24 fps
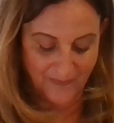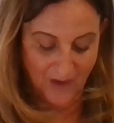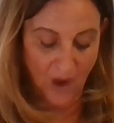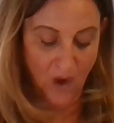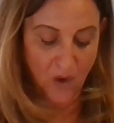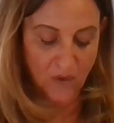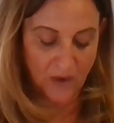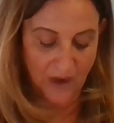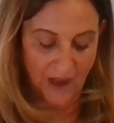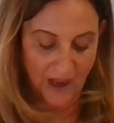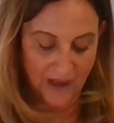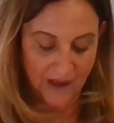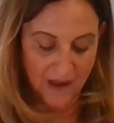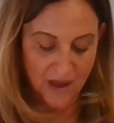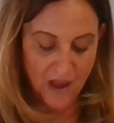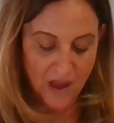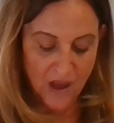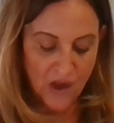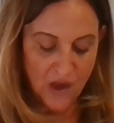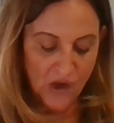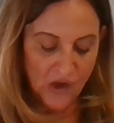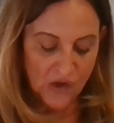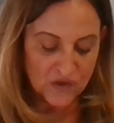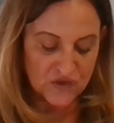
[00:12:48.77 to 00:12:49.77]
Okay,
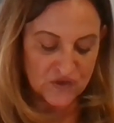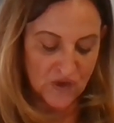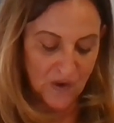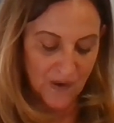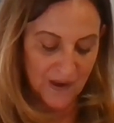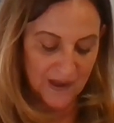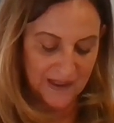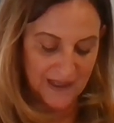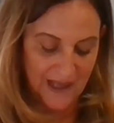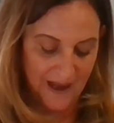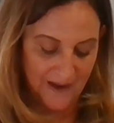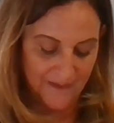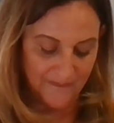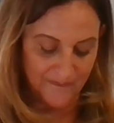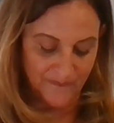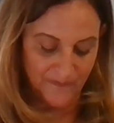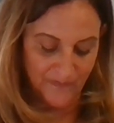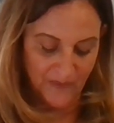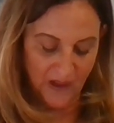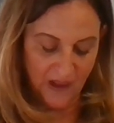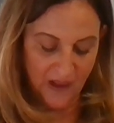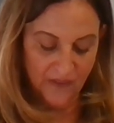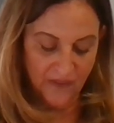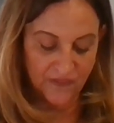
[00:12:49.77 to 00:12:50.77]
so again,
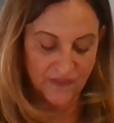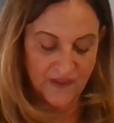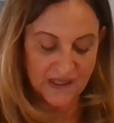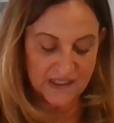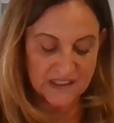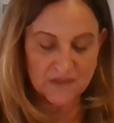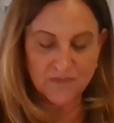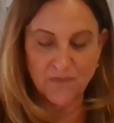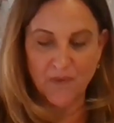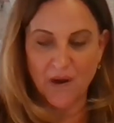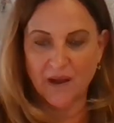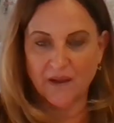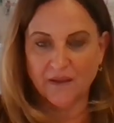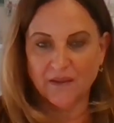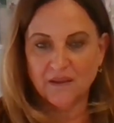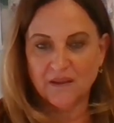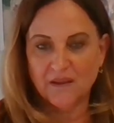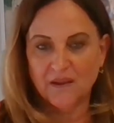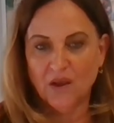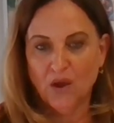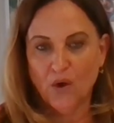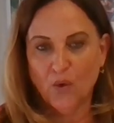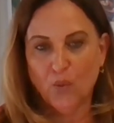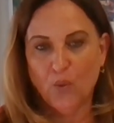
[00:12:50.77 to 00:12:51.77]
this month
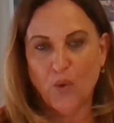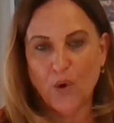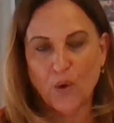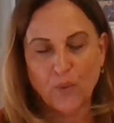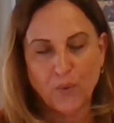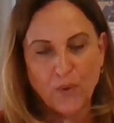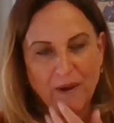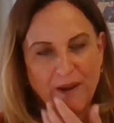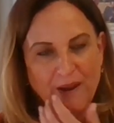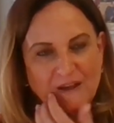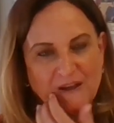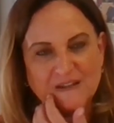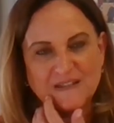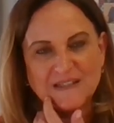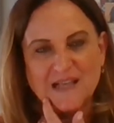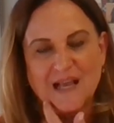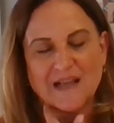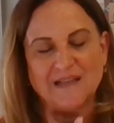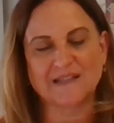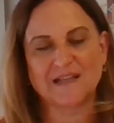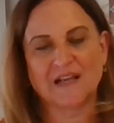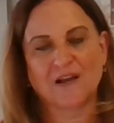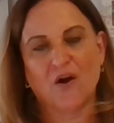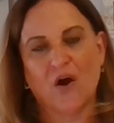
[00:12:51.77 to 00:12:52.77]
we're
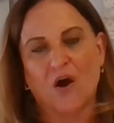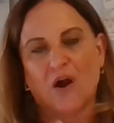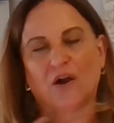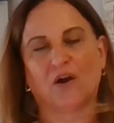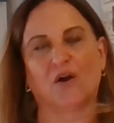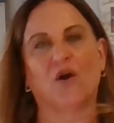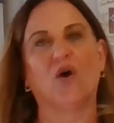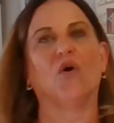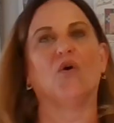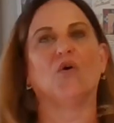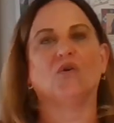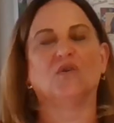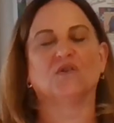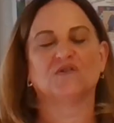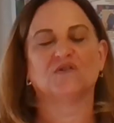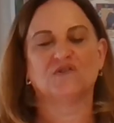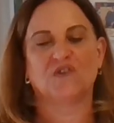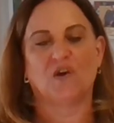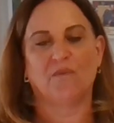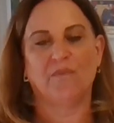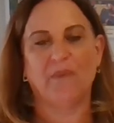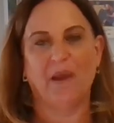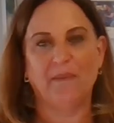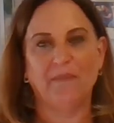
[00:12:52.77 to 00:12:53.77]
reassessing our goals.
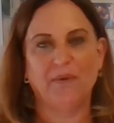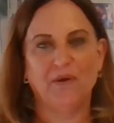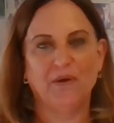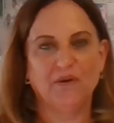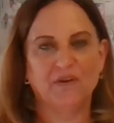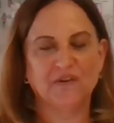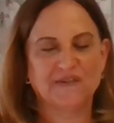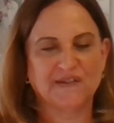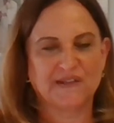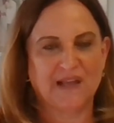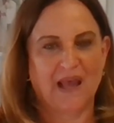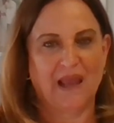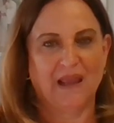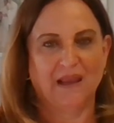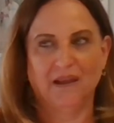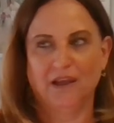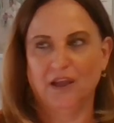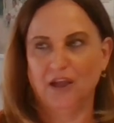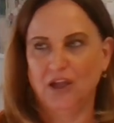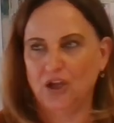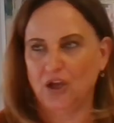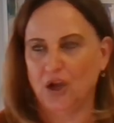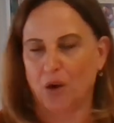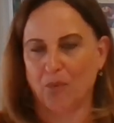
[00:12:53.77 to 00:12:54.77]
So maybe you say,
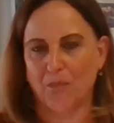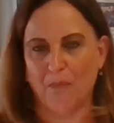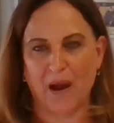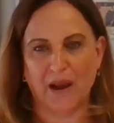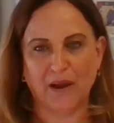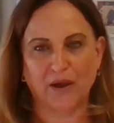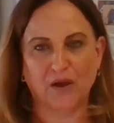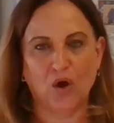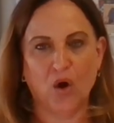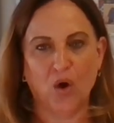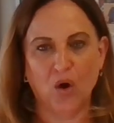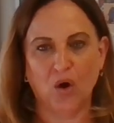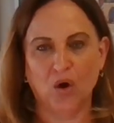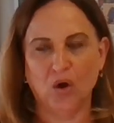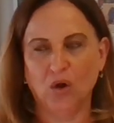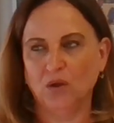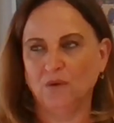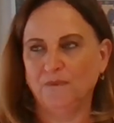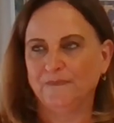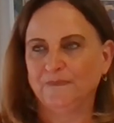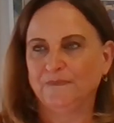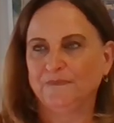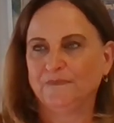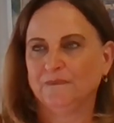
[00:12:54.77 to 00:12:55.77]
my
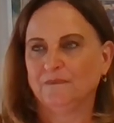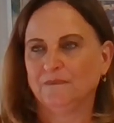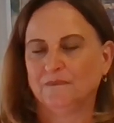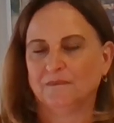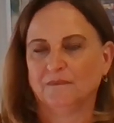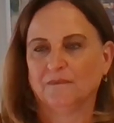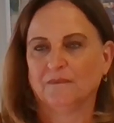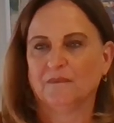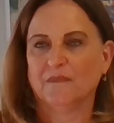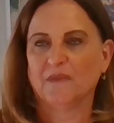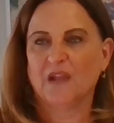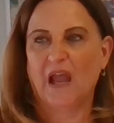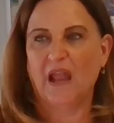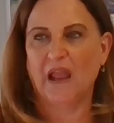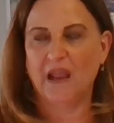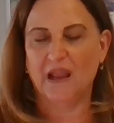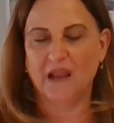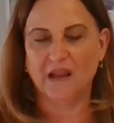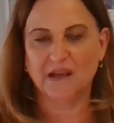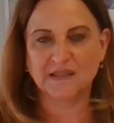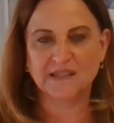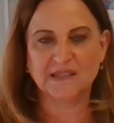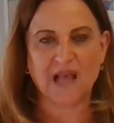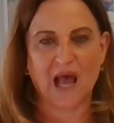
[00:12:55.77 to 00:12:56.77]
goal
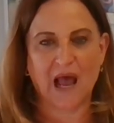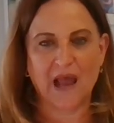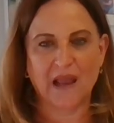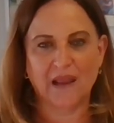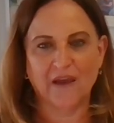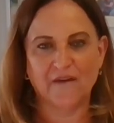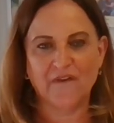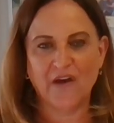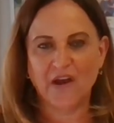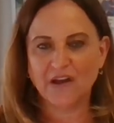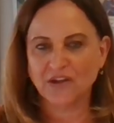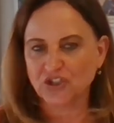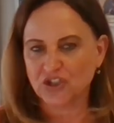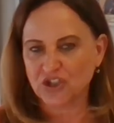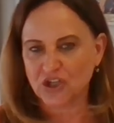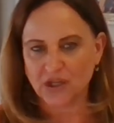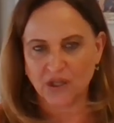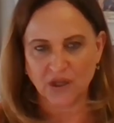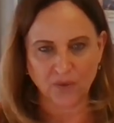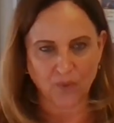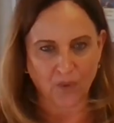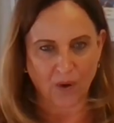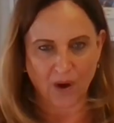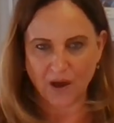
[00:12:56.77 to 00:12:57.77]
is I
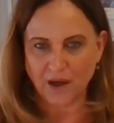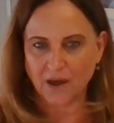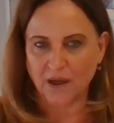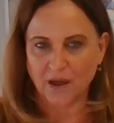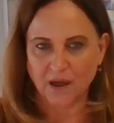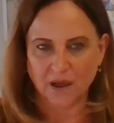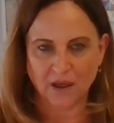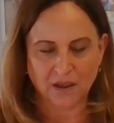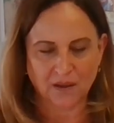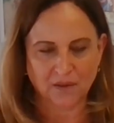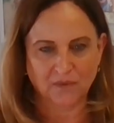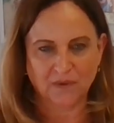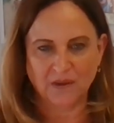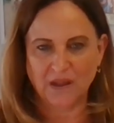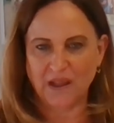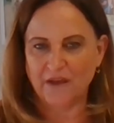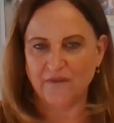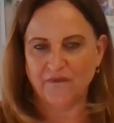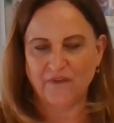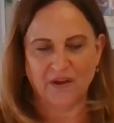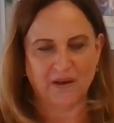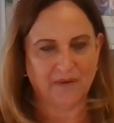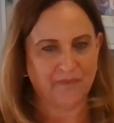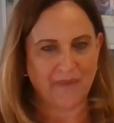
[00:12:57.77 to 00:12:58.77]
eventually want to
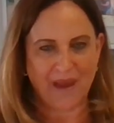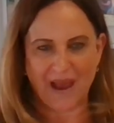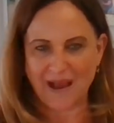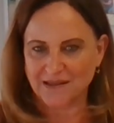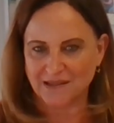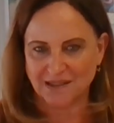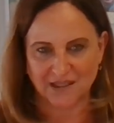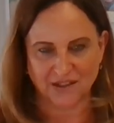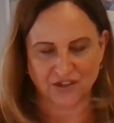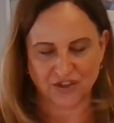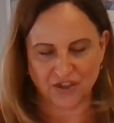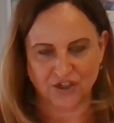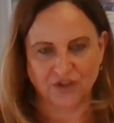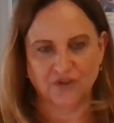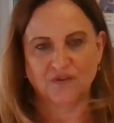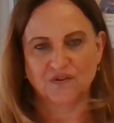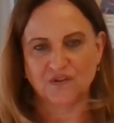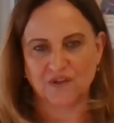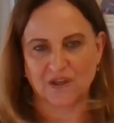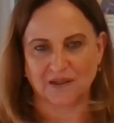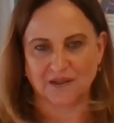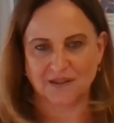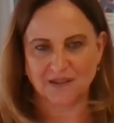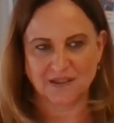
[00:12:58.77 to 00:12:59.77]
live in
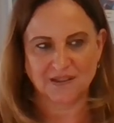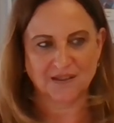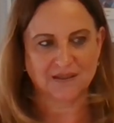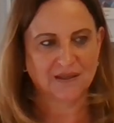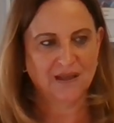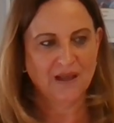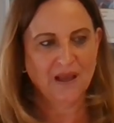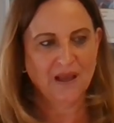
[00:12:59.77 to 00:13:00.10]
Massachusetts.